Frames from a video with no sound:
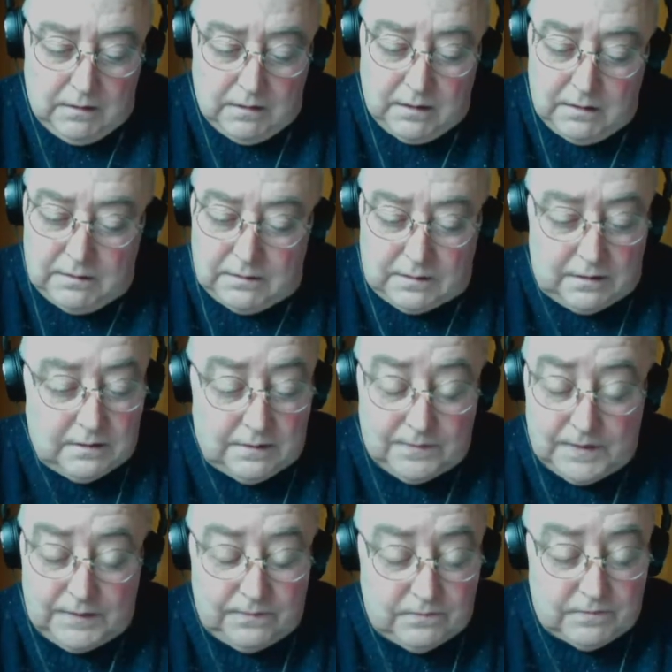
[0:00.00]
I
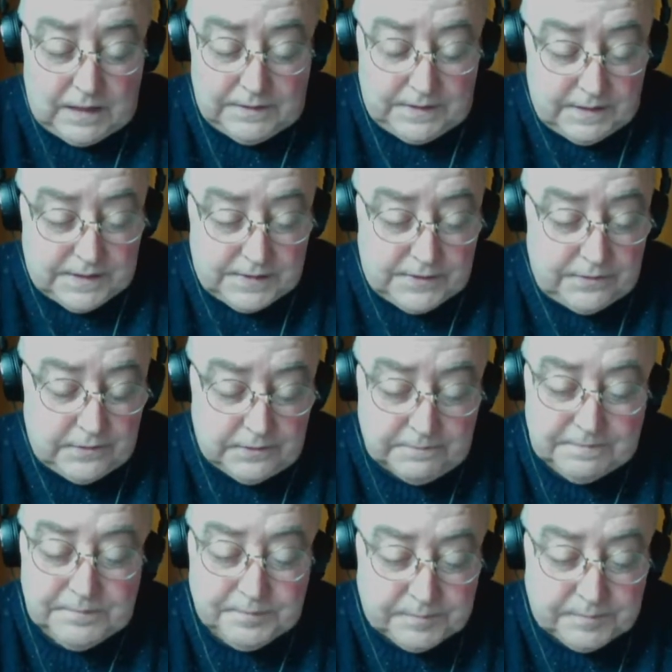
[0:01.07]
haven't even read this through.